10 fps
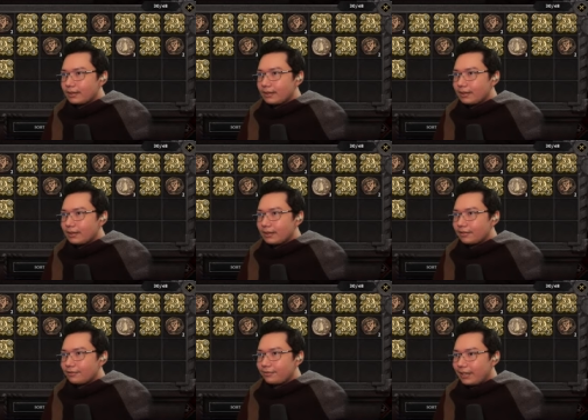Uh,
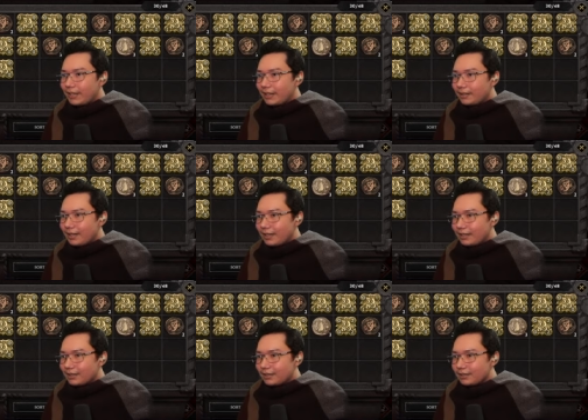fire
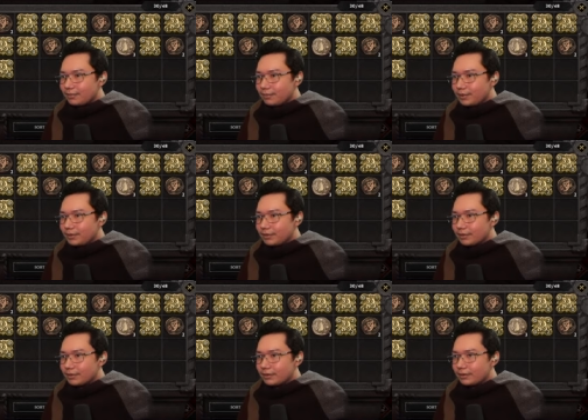and moon.